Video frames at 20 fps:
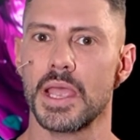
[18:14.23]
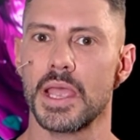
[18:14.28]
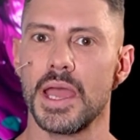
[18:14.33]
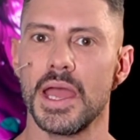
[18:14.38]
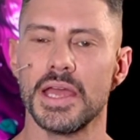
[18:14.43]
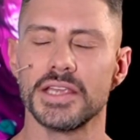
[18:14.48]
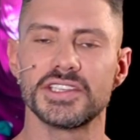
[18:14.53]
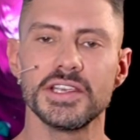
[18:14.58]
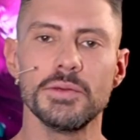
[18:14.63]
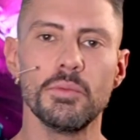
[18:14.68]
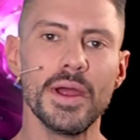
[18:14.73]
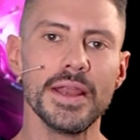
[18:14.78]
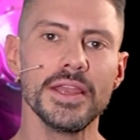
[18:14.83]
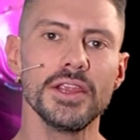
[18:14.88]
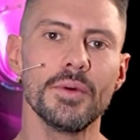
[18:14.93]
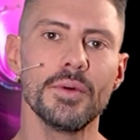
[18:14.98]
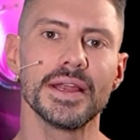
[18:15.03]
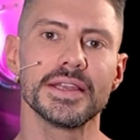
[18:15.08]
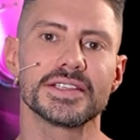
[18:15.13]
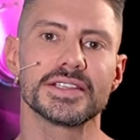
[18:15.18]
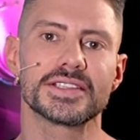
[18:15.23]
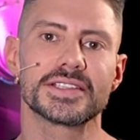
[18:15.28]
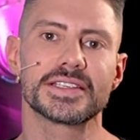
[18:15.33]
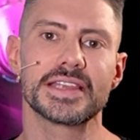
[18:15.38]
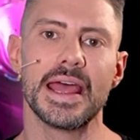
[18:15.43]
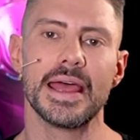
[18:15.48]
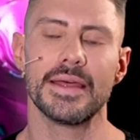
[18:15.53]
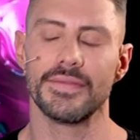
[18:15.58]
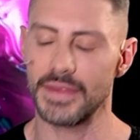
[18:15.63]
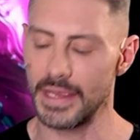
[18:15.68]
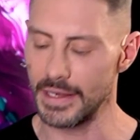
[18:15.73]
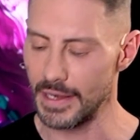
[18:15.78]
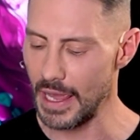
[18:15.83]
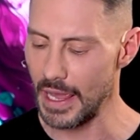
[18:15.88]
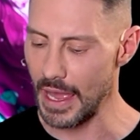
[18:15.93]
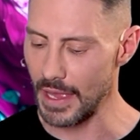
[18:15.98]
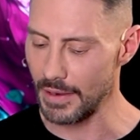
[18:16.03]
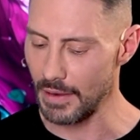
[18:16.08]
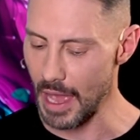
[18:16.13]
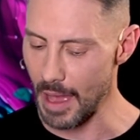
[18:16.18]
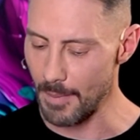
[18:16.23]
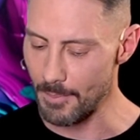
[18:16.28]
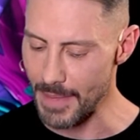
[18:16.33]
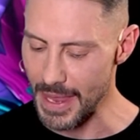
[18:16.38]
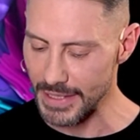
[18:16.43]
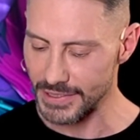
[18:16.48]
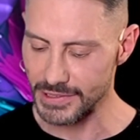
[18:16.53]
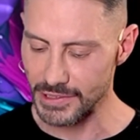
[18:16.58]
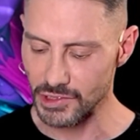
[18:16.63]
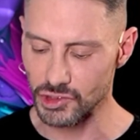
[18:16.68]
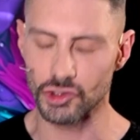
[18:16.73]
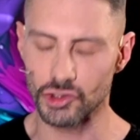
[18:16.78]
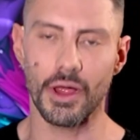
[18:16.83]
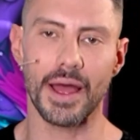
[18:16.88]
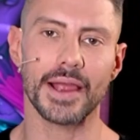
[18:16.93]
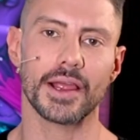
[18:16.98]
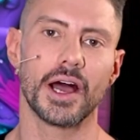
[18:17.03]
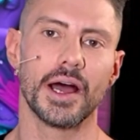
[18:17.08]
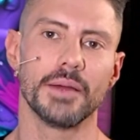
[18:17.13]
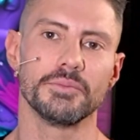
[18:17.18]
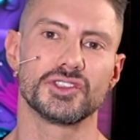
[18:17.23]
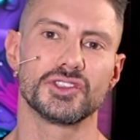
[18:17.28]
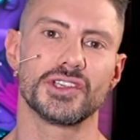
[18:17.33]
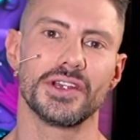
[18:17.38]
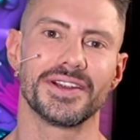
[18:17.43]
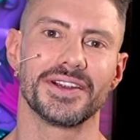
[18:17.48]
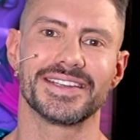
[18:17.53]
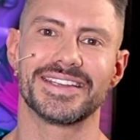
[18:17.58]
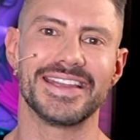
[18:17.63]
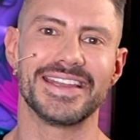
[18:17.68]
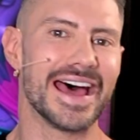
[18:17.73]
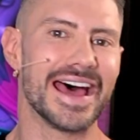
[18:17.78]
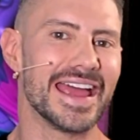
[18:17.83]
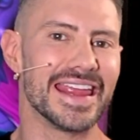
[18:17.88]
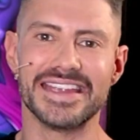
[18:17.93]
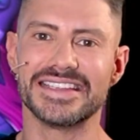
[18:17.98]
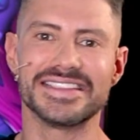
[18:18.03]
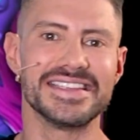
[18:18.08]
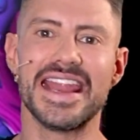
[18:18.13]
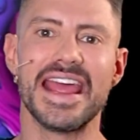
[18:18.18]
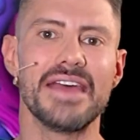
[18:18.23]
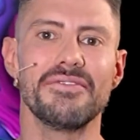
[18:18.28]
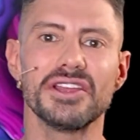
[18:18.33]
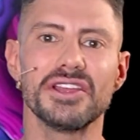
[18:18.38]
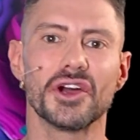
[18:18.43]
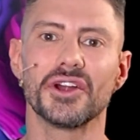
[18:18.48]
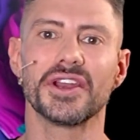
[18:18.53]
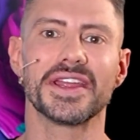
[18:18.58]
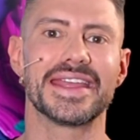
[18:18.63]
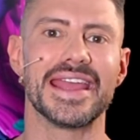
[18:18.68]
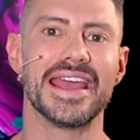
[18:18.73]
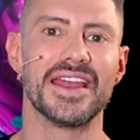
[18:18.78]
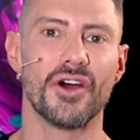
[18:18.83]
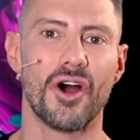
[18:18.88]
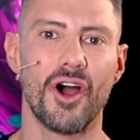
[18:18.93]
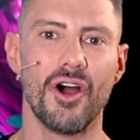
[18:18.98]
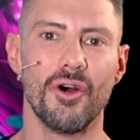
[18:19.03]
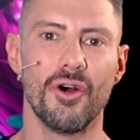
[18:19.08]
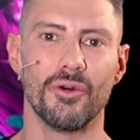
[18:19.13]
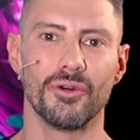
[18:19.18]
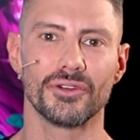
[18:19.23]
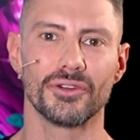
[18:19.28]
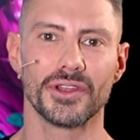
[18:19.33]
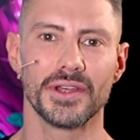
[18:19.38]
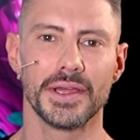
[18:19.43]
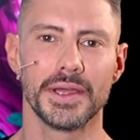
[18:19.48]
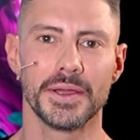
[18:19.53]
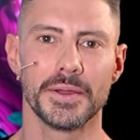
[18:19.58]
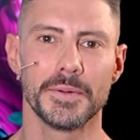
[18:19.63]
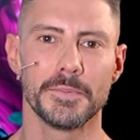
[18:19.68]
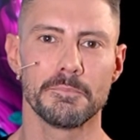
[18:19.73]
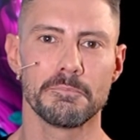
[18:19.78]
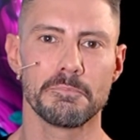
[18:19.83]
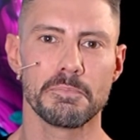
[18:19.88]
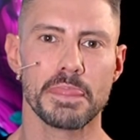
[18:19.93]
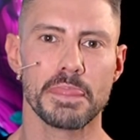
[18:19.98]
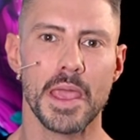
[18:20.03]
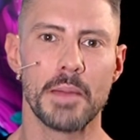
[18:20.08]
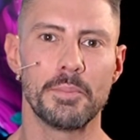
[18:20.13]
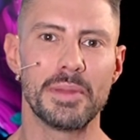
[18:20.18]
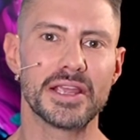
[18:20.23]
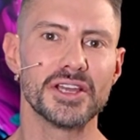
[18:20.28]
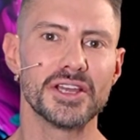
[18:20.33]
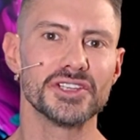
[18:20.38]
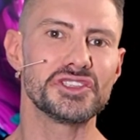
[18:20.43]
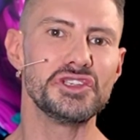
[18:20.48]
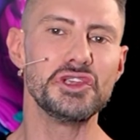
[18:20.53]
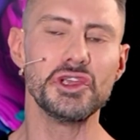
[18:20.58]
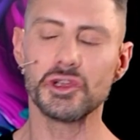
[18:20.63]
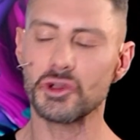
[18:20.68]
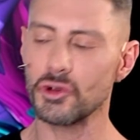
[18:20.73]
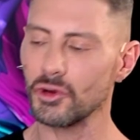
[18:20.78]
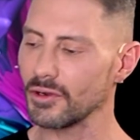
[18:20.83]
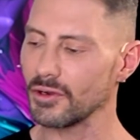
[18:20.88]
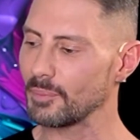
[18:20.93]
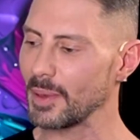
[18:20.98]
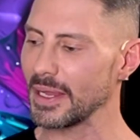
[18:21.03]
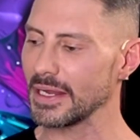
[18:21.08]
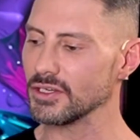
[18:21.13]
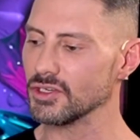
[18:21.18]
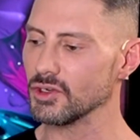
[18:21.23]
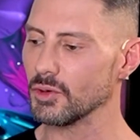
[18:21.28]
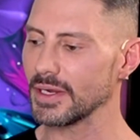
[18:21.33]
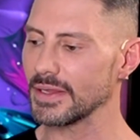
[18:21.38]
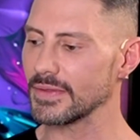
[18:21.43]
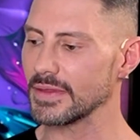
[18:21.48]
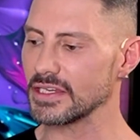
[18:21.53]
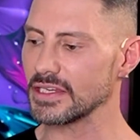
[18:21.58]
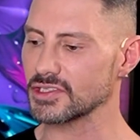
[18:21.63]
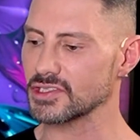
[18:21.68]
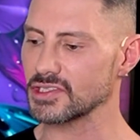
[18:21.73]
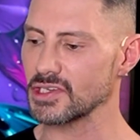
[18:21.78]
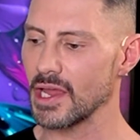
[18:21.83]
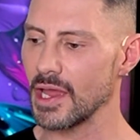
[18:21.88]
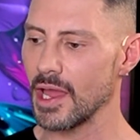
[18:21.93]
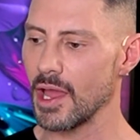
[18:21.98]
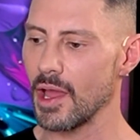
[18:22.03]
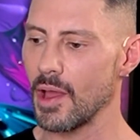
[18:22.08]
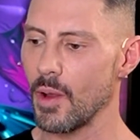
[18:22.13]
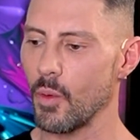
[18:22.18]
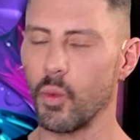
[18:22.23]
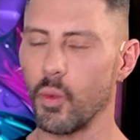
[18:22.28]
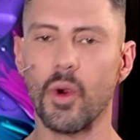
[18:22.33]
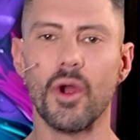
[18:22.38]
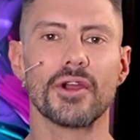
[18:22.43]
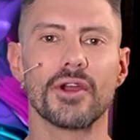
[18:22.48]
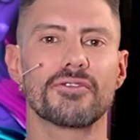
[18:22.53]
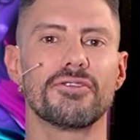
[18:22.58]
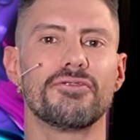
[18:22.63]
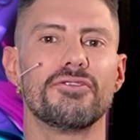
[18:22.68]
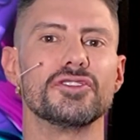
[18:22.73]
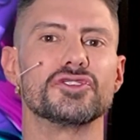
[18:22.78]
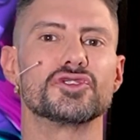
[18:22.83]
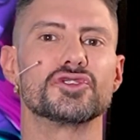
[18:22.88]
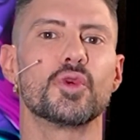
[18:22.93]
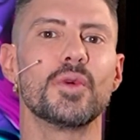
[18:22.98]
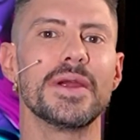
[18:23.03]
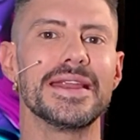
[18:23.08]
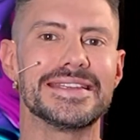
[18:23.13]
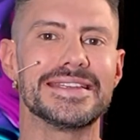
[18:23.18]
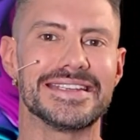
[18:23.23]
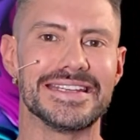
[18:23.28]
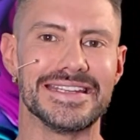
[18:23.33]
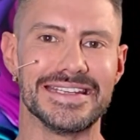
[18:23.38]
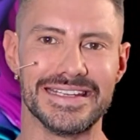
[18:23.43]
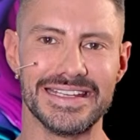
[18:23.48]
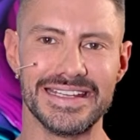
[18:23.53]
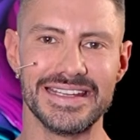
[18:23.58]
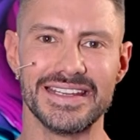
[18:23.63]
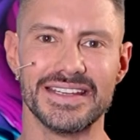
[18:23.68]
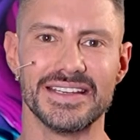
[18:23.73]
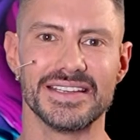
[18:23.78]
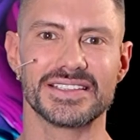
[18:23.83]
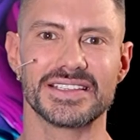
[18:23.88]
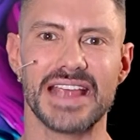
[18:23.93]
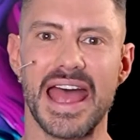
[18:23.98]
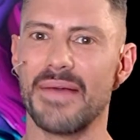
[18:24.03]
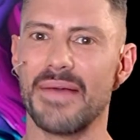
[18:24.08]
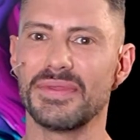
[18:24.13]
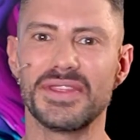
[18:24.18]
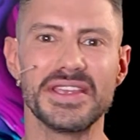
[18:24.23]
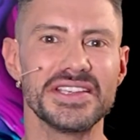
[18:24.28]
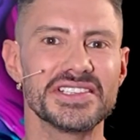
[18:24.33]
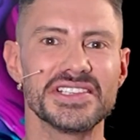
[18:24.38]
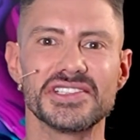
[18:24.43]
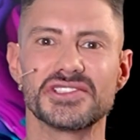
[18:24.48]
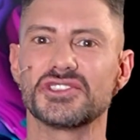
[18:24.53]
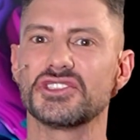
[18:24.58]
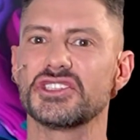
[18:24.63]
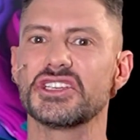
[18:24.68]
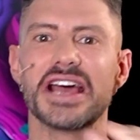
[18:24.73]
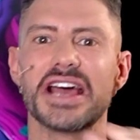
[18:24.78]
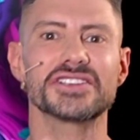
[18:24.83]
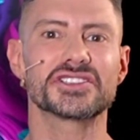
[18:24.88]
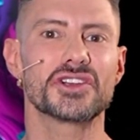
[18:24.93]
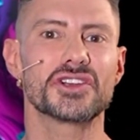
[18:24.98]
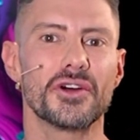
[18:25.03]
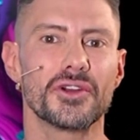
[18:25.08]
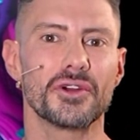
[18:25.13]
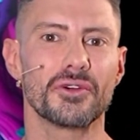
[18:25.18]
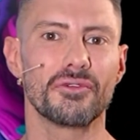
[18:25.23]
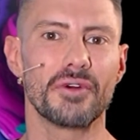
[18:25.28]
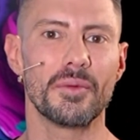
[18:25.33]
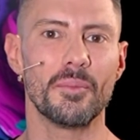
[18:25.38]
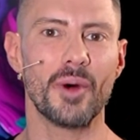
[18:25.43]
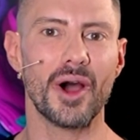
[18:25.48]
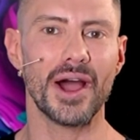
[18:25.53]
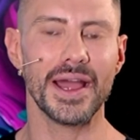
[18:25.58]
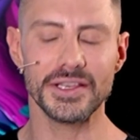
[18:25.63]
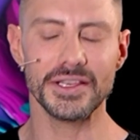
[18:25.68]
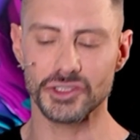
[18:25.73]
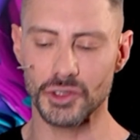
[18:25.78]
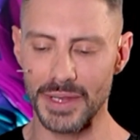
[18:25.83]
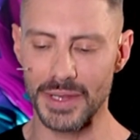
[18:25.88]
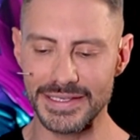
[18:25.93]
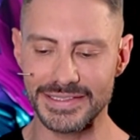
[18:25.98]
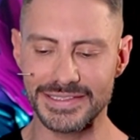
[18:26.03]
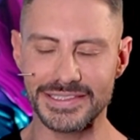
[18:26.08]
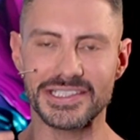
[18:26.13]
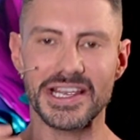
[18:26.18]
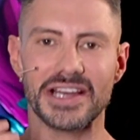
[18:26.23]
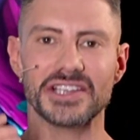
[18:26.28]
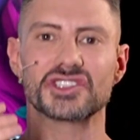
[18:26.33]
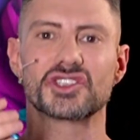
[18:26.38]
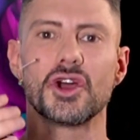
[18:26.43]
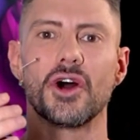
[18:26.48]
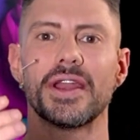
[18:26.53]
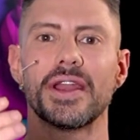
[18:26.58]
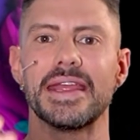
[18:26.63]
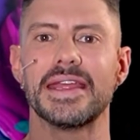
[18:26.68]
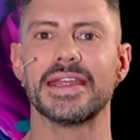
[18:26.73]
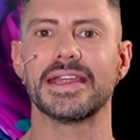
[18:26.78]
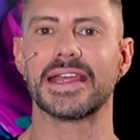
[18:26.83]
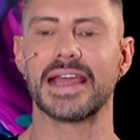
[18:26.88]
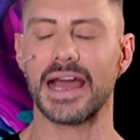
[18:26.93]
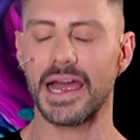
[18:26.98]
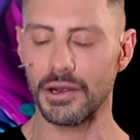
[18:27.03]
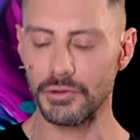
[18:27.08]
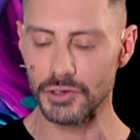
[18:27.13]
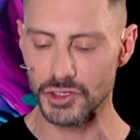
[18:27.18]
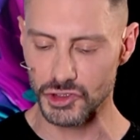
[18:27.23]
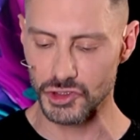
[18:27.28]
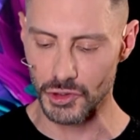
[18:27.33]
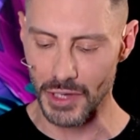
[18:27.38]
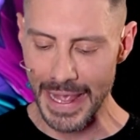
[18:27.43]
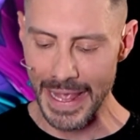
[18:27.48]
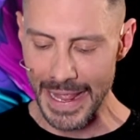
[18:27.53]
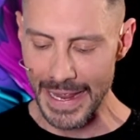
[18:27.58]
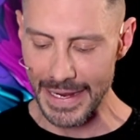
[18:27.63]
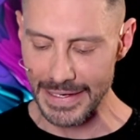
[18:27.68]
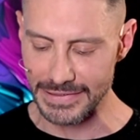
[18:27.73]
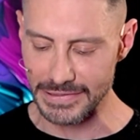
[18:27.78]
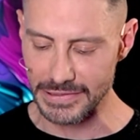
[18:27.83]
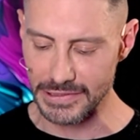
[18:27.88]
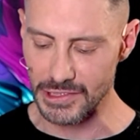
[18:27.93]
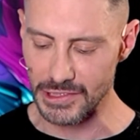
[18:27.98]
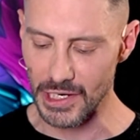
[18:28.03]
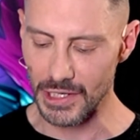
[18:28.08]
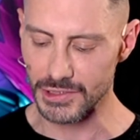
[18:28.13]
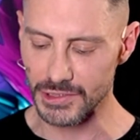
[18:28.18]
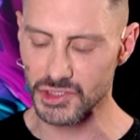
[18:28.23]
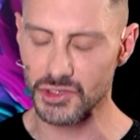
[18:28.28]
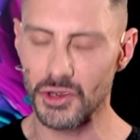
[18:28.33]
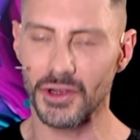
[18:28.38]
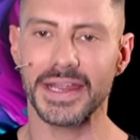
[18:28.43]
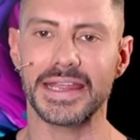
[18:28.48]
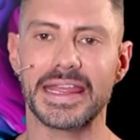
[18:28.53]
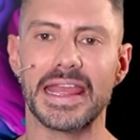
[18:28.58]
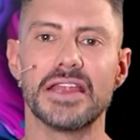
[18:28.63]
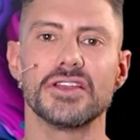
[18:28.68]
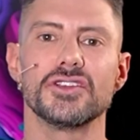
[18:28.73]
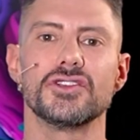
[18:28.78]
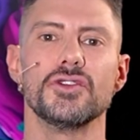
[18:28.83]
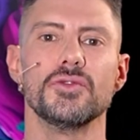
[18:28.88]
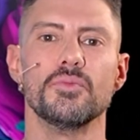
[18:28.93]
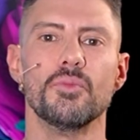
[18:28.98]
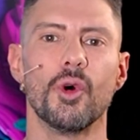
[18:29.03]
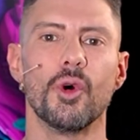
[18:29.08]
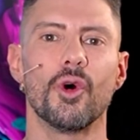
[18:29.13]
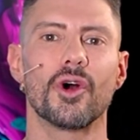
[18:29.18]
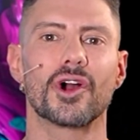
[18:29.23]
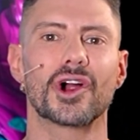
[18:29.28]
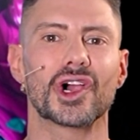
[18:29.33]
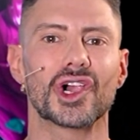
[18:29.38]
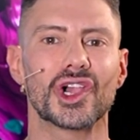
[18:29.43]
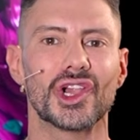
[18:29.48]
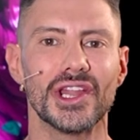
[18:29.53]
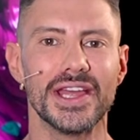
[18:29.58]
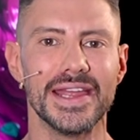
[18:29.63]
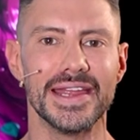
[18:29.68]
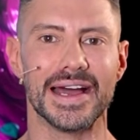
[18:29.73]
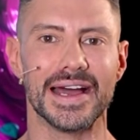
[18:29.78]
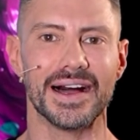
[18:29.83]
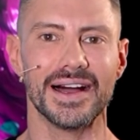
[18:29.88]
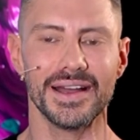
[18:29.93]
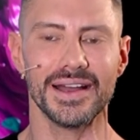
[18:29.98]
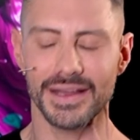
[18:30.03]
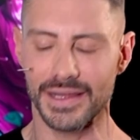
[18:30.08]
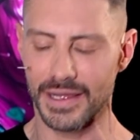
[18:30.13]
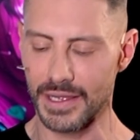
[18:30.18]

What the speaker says: See, when you understand that a message like I'm sharing today is never going to get old, because you could have been doing this work for 20 years and this is just going to remind you, it's just going to encourage you, it's just going to get you more clear